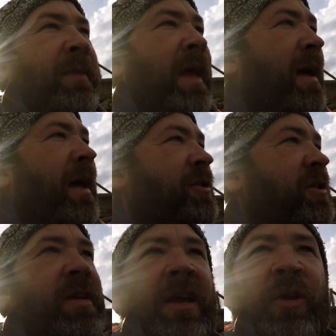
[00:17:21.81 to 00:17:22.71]
yeah, I'll
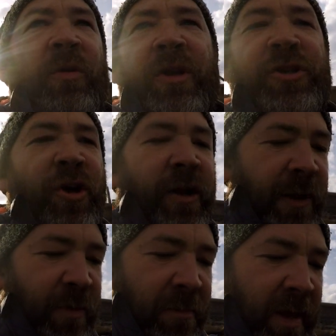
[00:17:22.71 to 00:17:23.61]
just take you on a journey
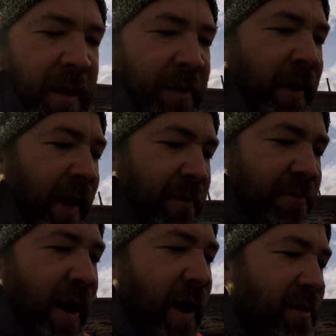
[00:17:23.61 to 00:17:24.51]
with me in
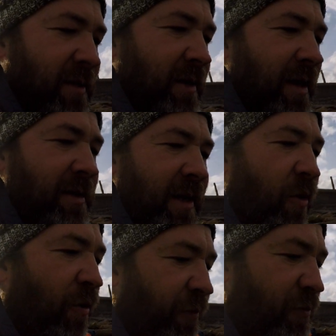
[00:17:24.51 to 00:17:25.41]
parts as I
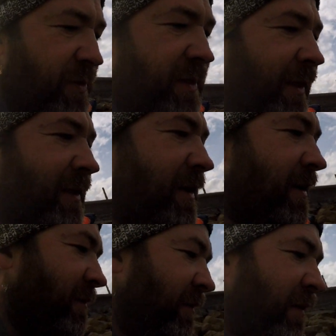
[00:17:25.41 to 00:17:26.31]
go through the
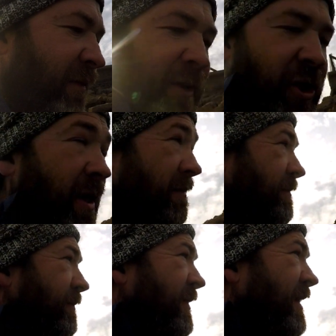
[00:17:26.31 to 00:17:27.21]
season fishing.
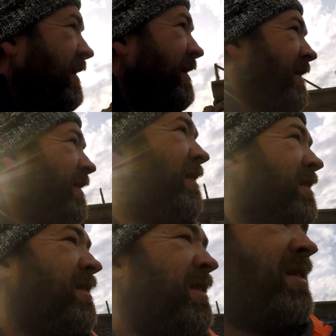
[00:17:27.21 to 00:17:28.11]

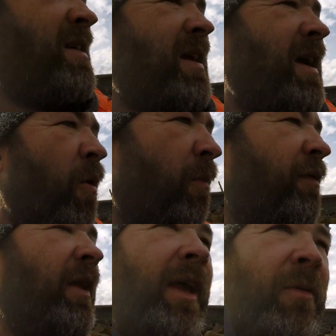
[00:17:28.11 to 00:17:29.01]
And
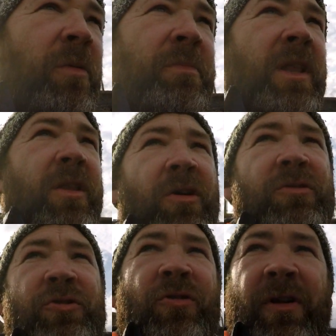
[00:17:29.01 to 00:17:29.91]
hopefully it won't be long
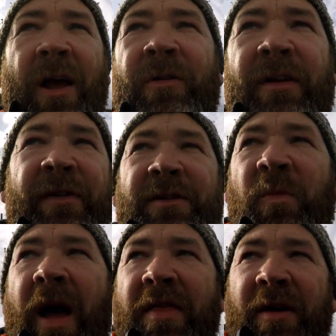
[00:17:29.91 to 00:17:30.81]
drawn out. If this
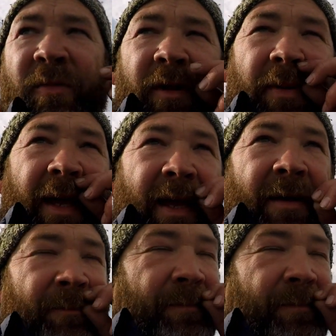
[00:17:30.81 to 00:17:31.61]
weather will be,